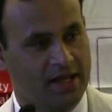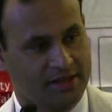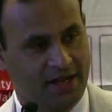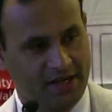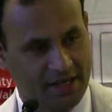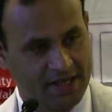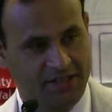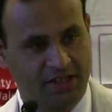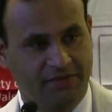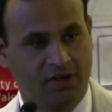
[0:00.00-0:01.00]
That
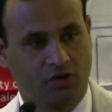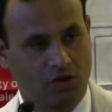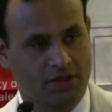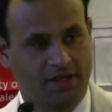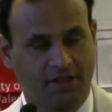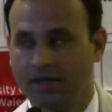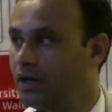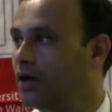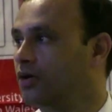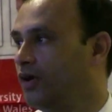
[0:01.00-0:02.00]
AGE will cross-link the
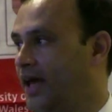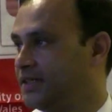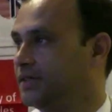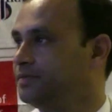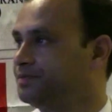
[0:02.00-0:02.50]
collagen.